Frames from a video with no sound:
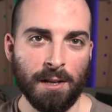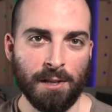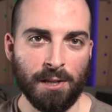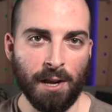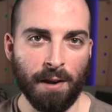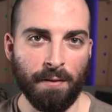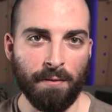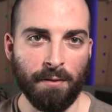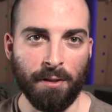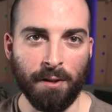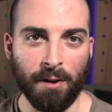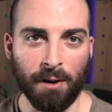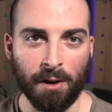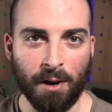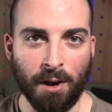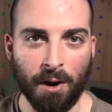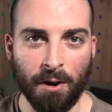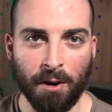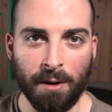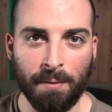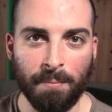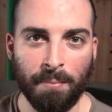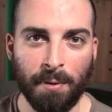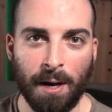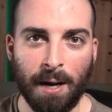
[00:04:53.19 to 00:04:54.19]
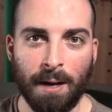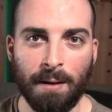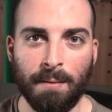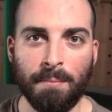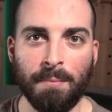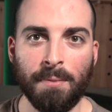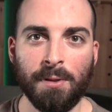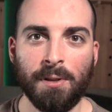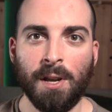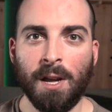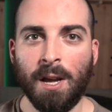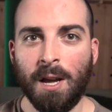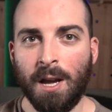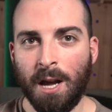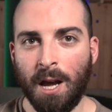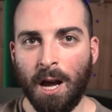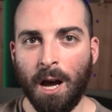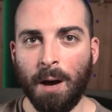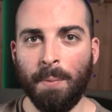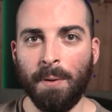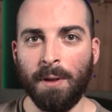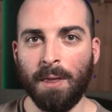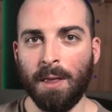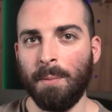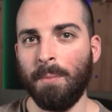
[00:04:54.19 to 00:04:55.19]
solving their coding problems,
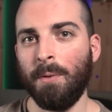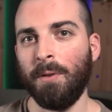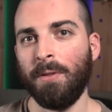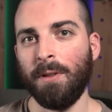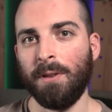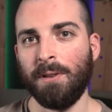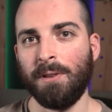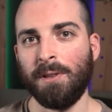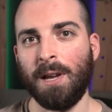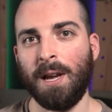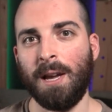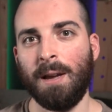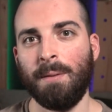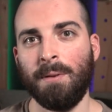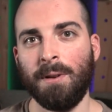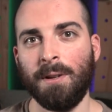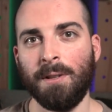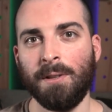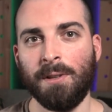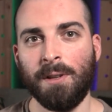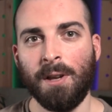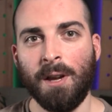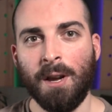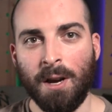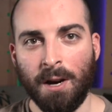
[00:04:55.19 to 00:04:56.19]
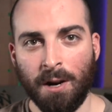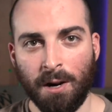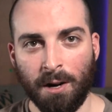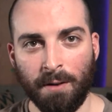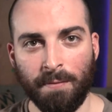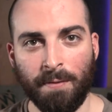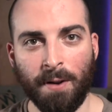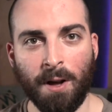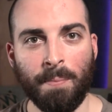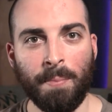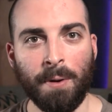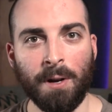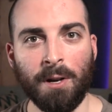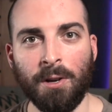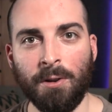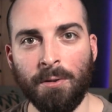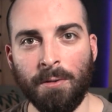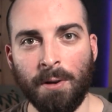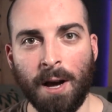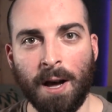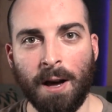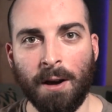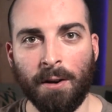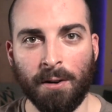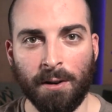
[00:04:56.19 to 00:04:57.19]
helping them with assignments, or developing new
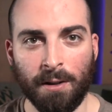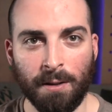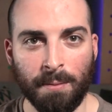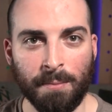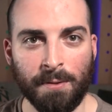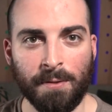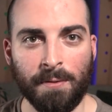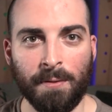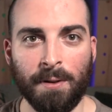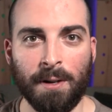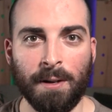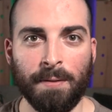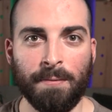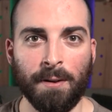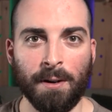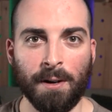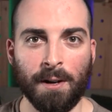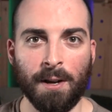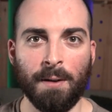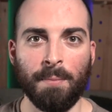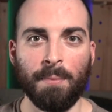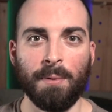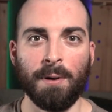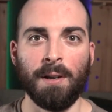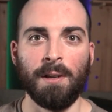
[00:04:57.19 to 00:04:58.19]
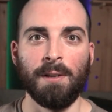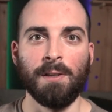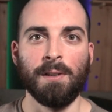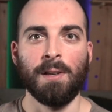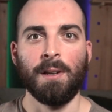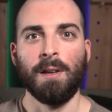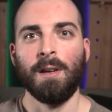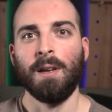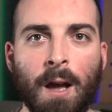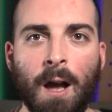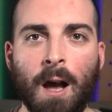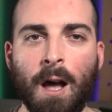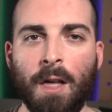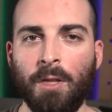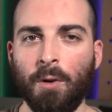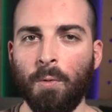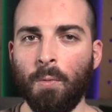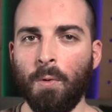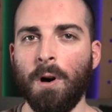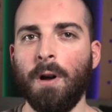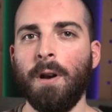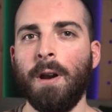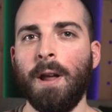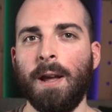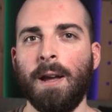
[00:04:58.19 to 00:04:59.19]
algorithms for different companies. On the
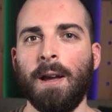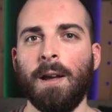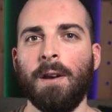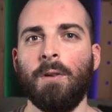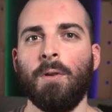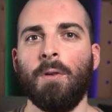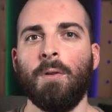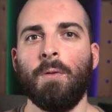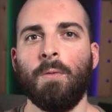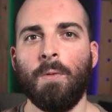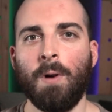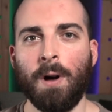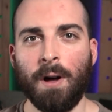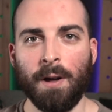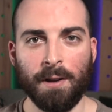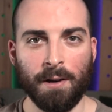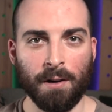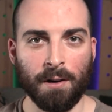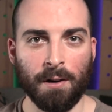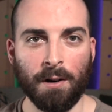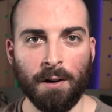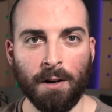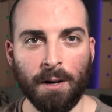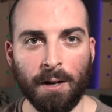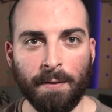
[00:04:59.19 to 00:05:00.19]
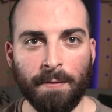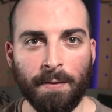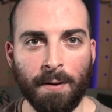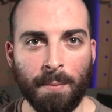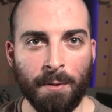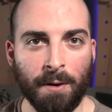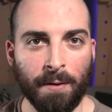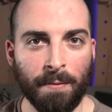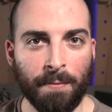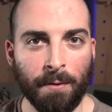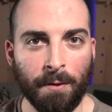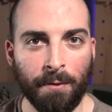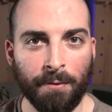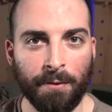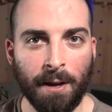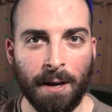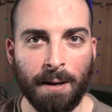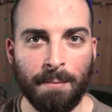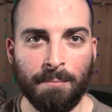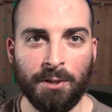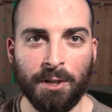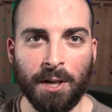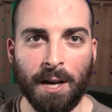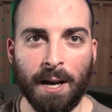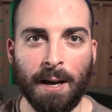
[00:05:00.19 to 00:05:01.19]
one hand, while you're earning from your
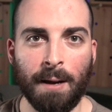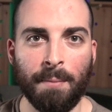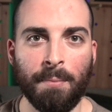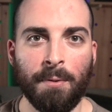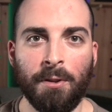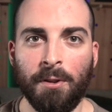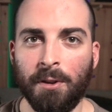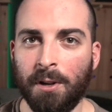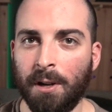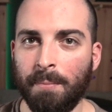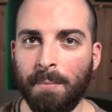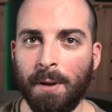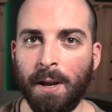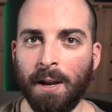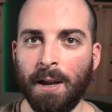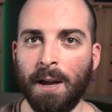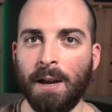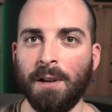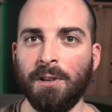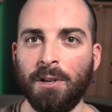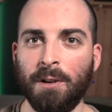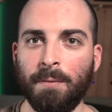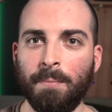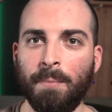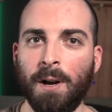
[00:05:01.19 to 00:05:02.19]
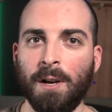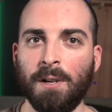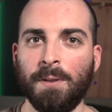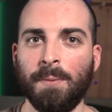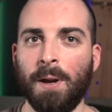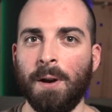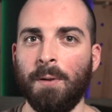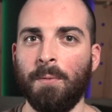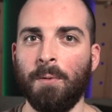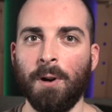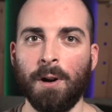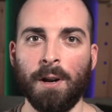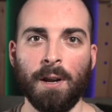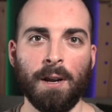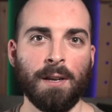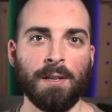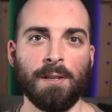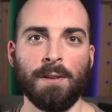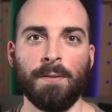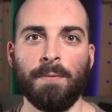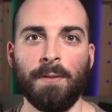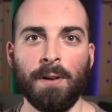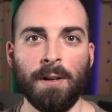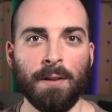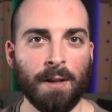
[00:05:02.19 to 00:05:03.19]
full-time job, you can make extra bucks by working as
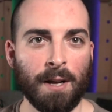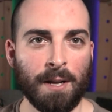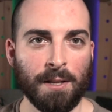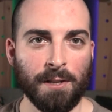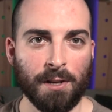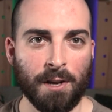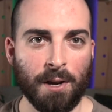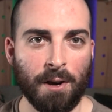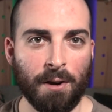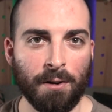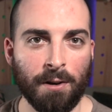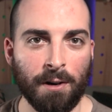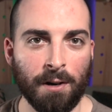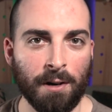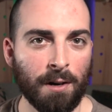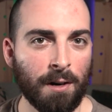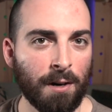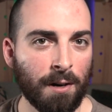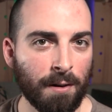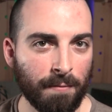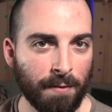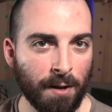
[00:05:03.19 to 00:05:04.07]
a freelance coder or